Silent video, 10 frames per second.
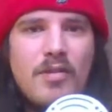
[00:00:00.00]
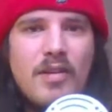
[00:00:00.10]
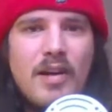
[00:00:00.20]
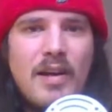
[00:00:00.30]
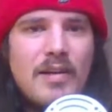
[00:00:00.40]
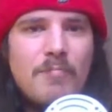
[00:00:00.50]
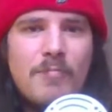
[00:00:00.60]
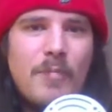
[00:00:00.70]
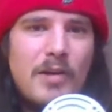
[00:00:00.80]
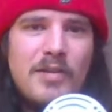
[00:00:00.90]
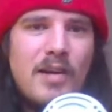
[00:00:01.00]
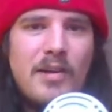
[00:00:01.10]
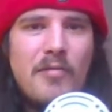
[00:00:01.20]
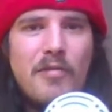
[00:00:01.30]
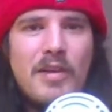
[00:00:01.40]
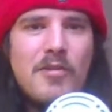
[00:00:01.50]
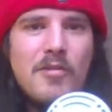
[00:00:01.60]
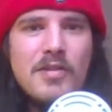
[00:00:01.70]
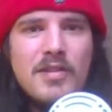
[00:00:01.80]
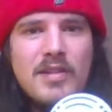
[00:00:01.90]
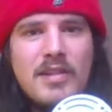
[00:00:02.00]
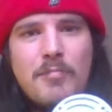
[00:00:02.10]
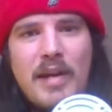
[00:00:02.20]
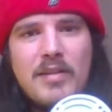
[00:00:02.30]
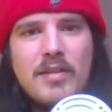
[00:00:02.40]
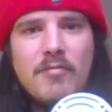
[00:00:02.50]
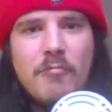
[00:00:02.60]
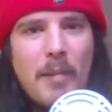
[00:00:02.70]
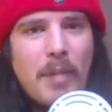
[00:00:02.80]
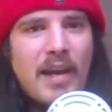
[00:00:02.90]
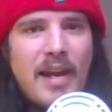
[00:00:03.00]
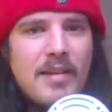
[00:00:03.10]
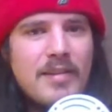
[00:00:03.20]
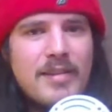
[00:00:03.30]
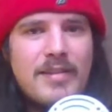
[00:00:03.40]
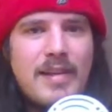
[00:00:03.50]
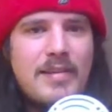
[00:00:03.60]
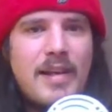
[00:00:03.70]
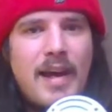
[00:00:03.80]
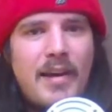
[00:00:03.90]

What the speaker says: I don't think you can just expect to replicate the success they had